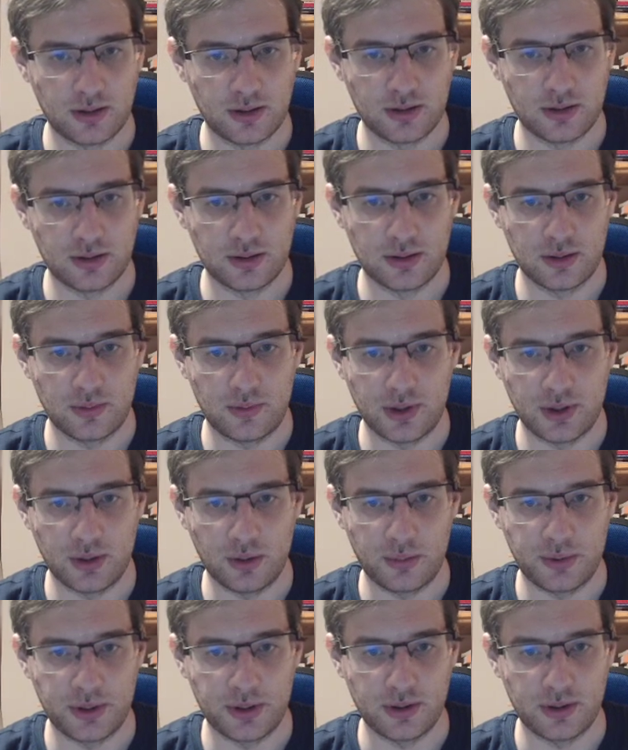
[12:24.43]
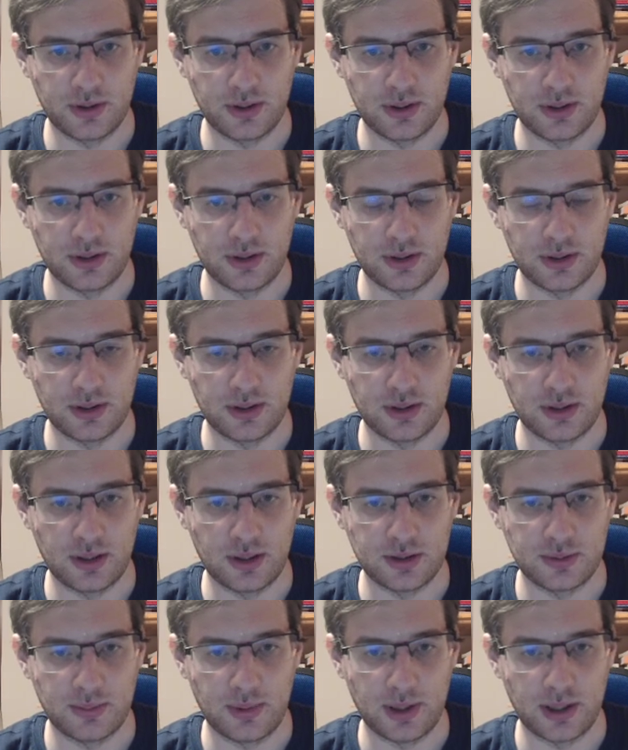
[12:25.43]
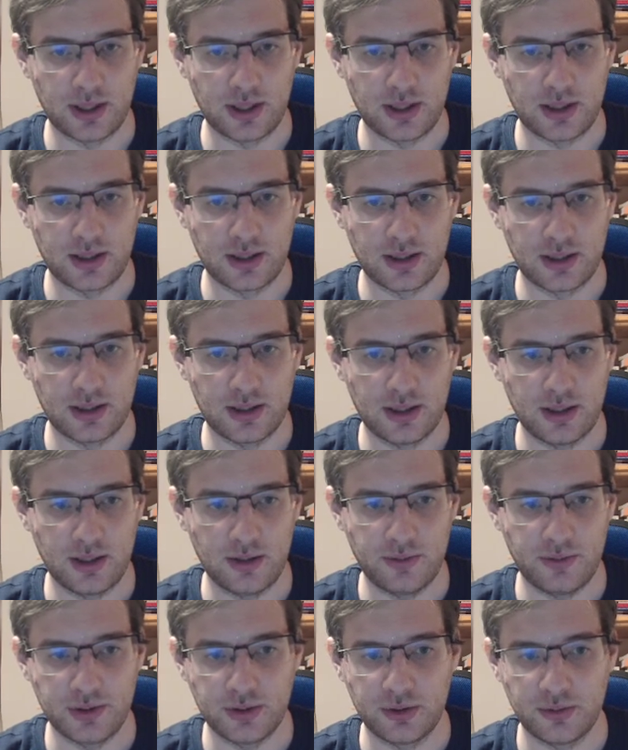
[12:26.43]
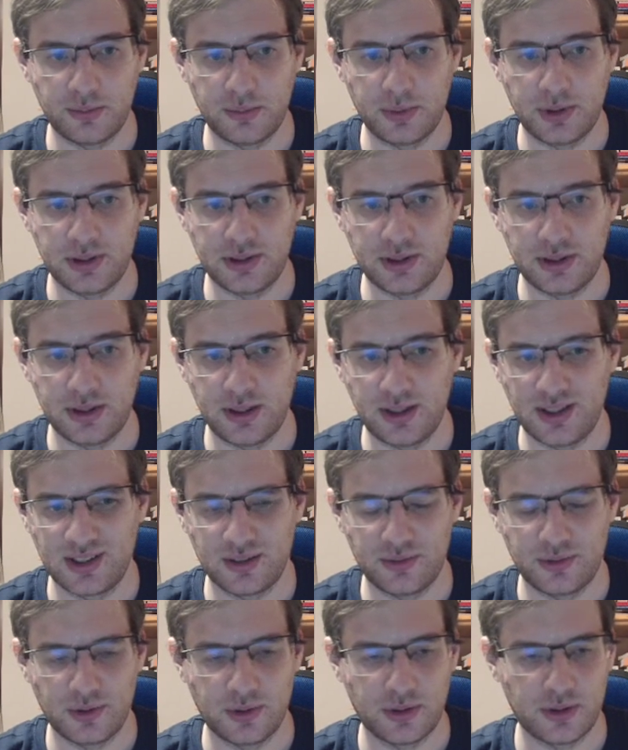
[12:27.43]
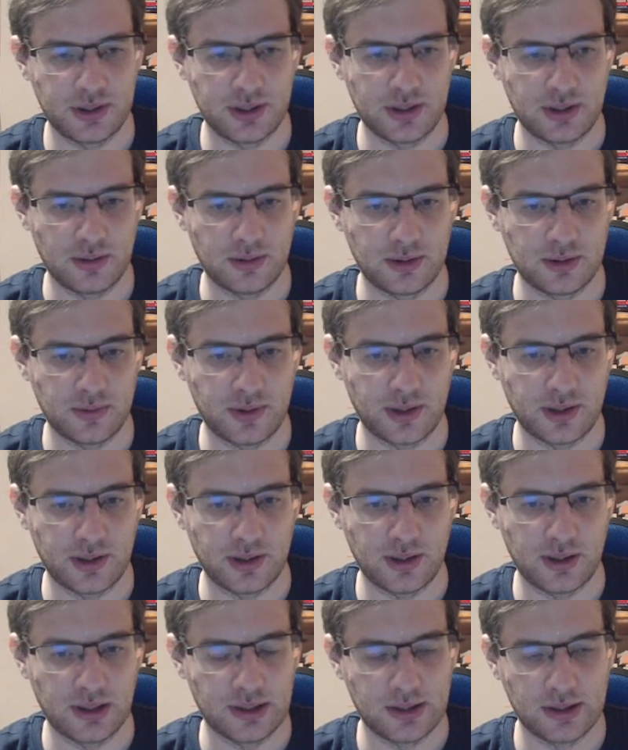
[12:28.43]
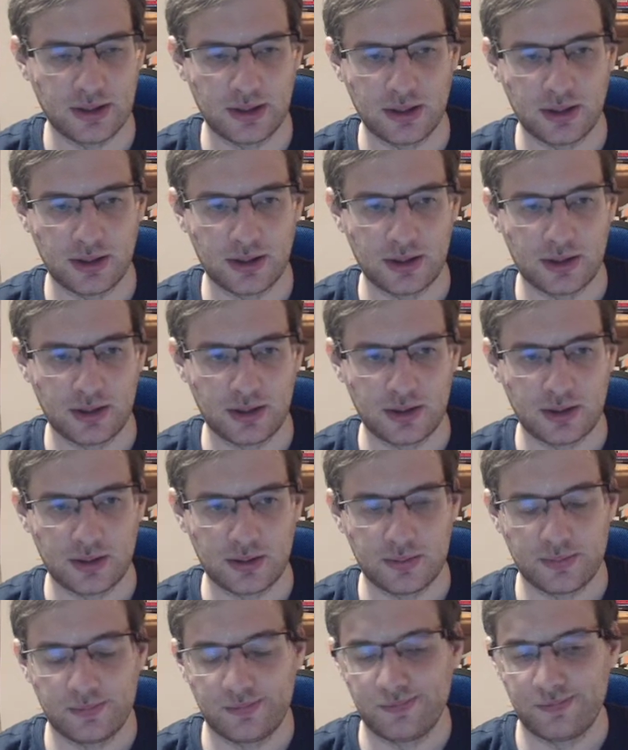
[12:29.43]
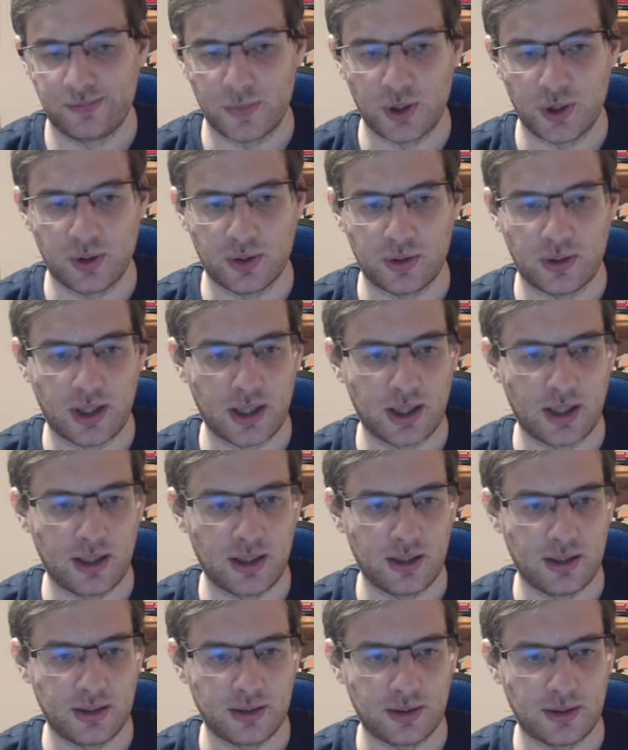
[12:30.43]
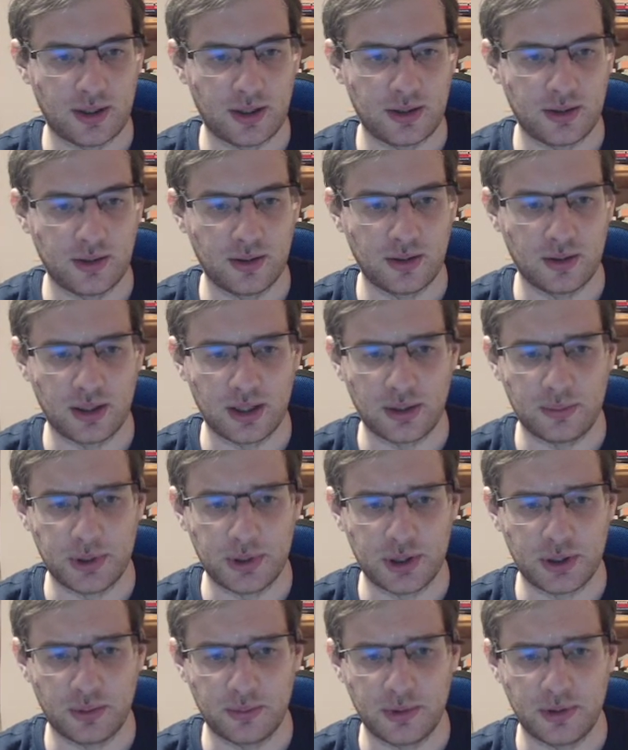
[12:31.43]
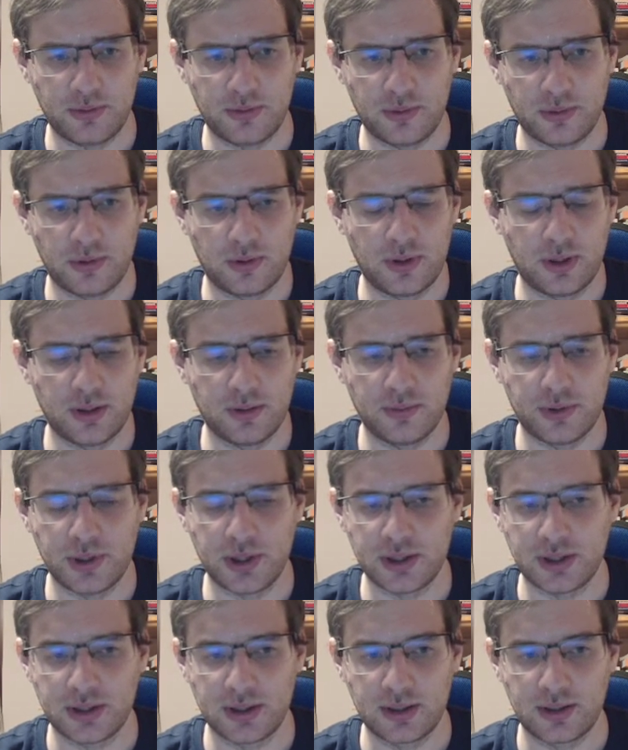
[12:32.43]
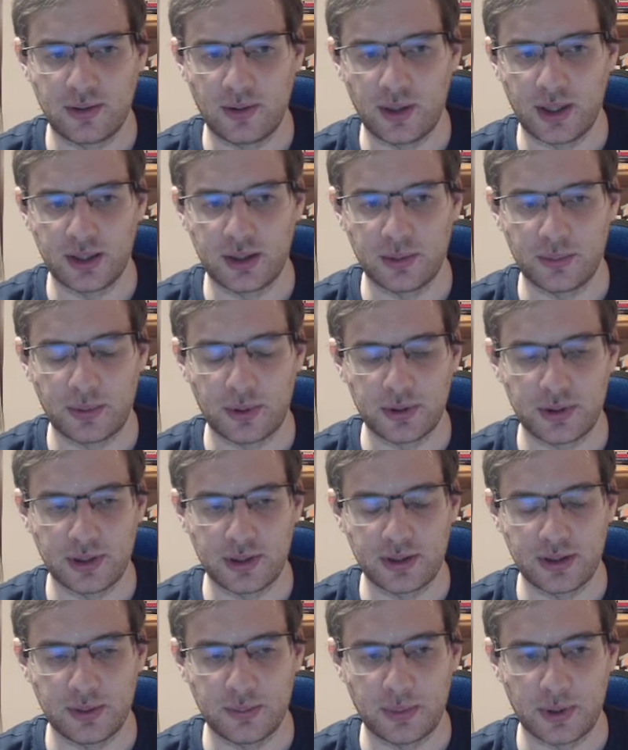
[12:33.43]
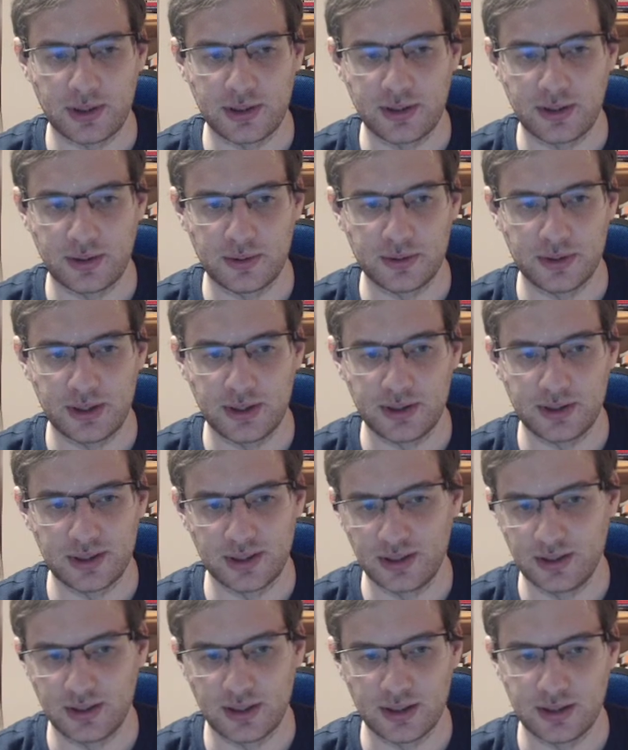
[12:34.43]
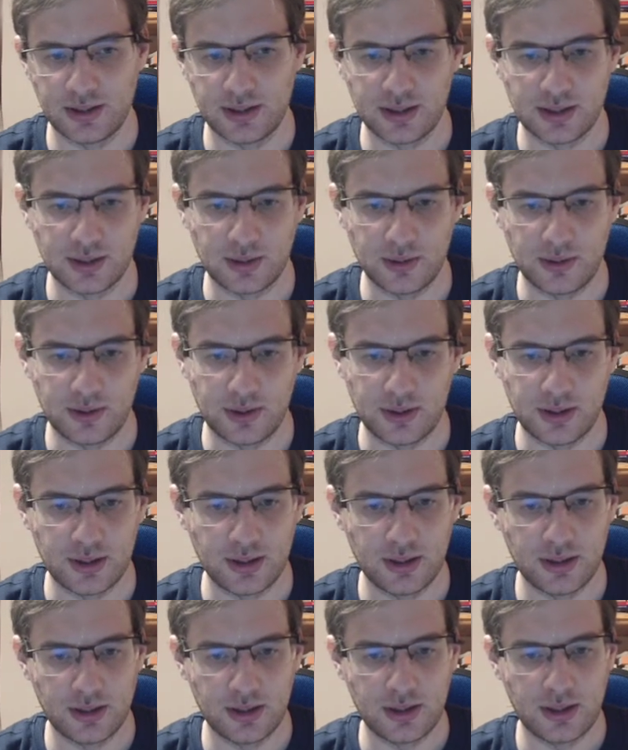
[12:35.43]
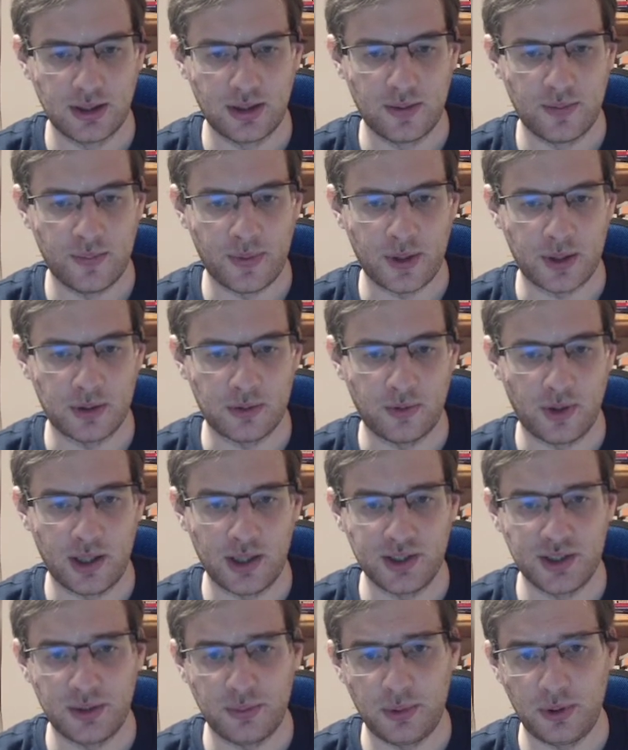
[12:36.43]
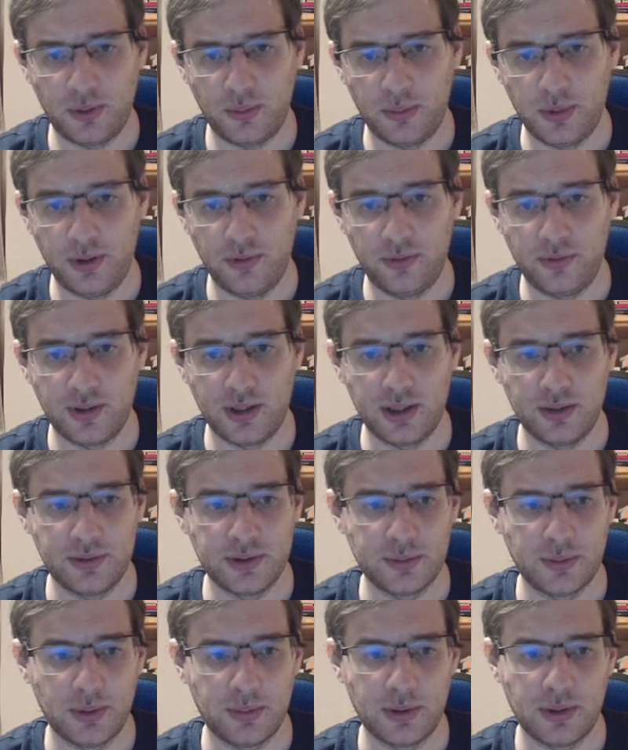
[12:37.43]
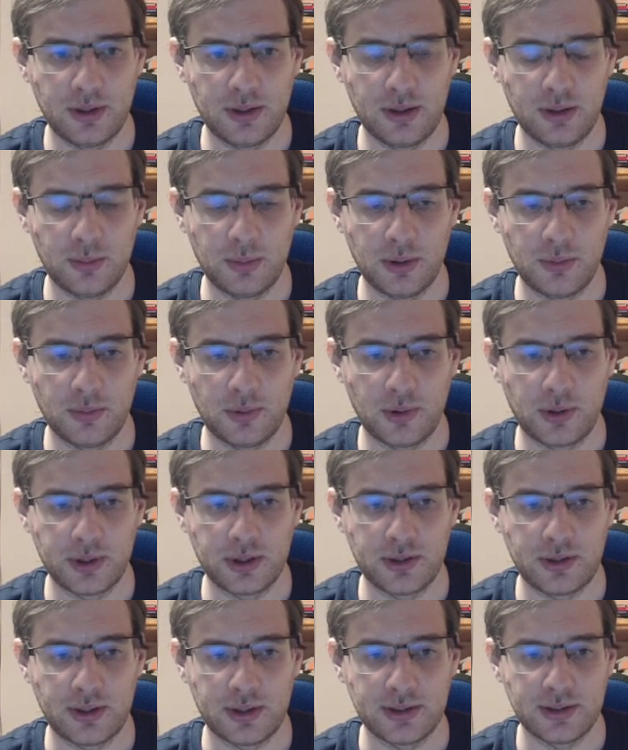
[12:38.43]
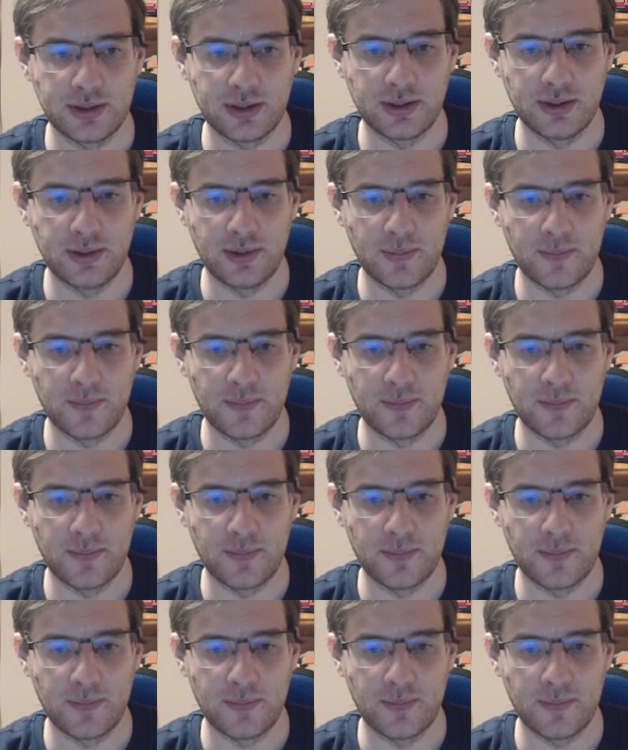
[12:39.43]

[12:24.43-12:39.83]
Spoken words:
So what options does black have? So b6, of course, it looks very, ugly, or I don't know, like bishop d4, and we just create a protected passer on c6. That's not really advisable. b5 is maybe a little bit more interesting,